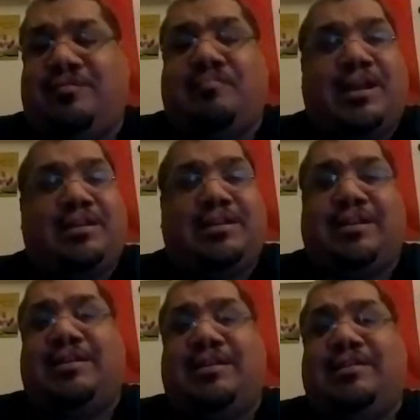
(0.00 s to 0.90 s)
back in the
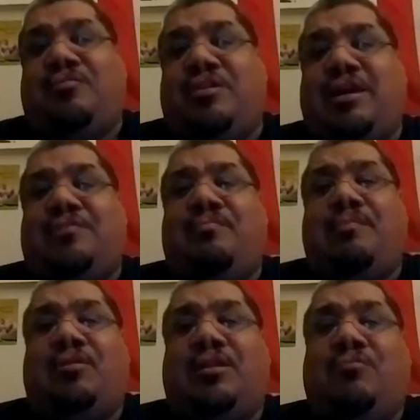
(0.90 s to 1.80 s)
days, if you guys
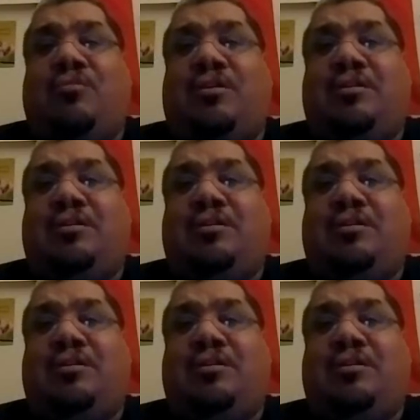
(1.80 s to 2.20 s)
remember that word.